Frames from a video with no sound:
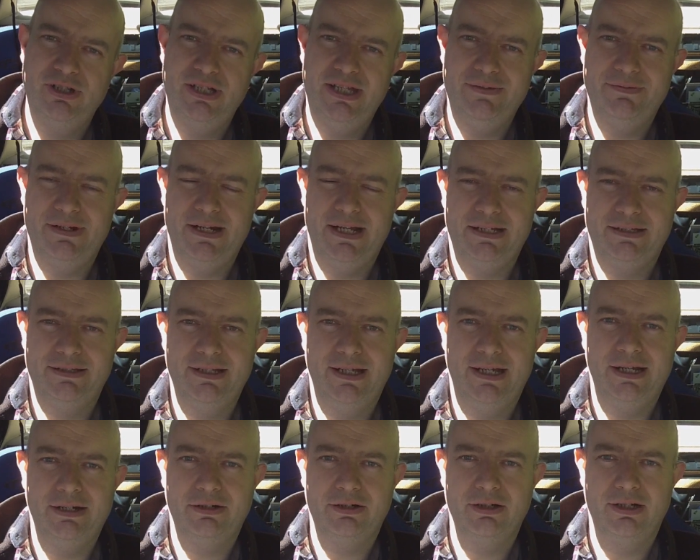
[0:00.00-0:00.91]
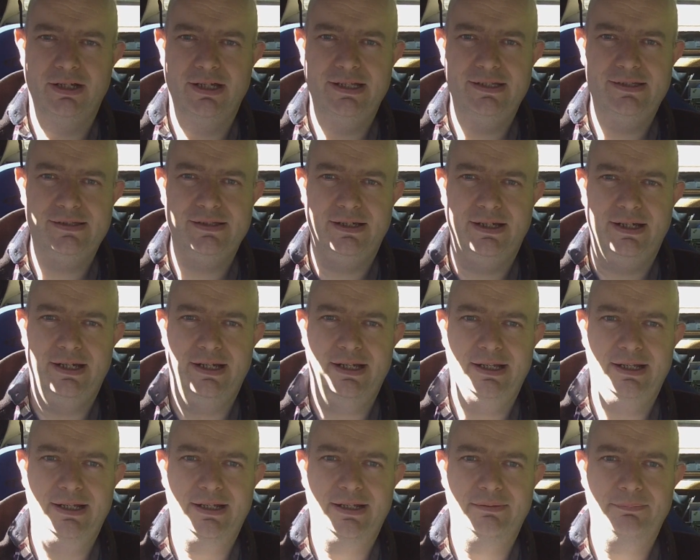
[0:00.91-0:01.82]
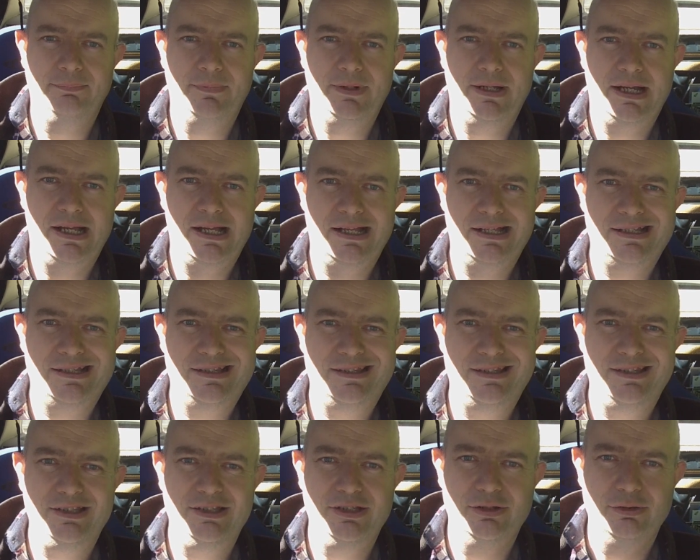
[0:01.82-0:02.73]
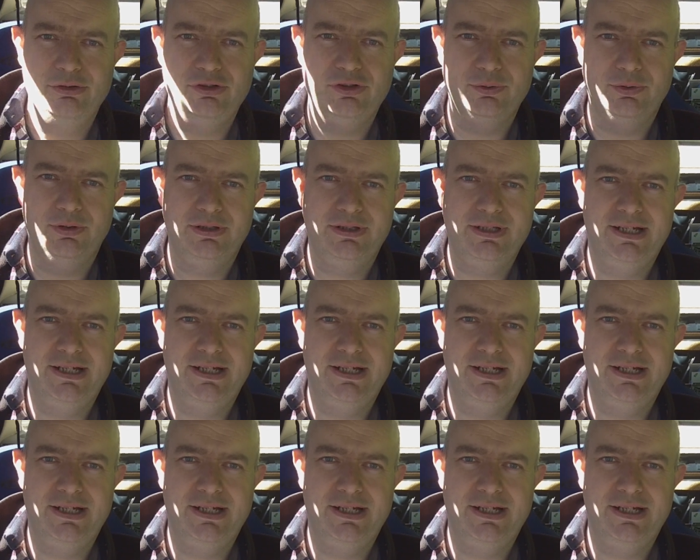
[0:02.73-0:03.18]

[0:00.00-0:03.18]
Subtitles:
leave it at that, guys. As usual,